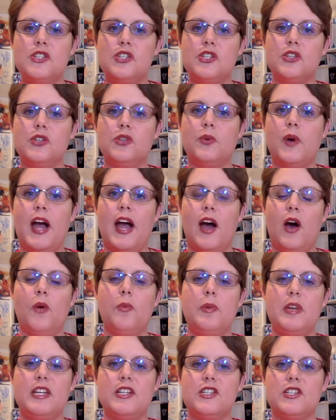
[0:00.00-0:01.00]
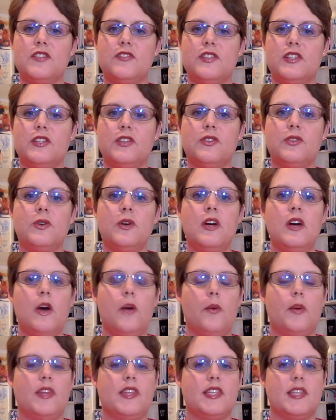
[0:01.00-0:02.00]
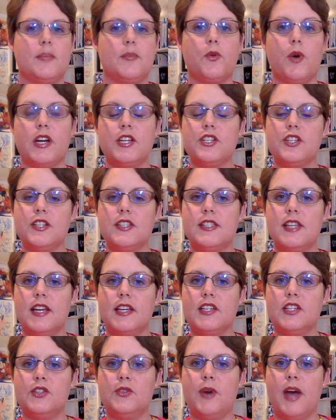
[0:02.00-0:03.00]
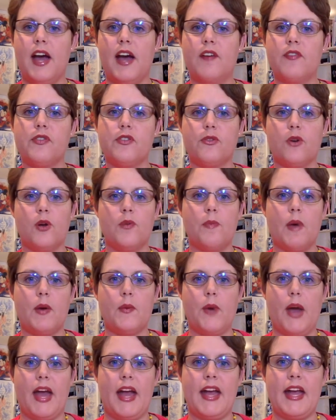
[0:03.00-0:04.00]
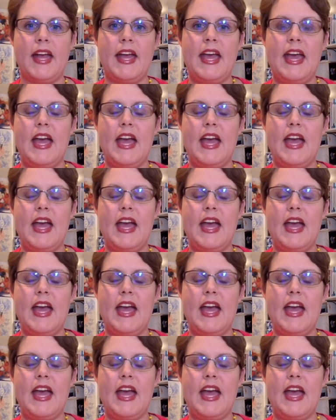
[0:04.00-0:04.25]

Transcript: to help each of you with some questions that you have thrown my way.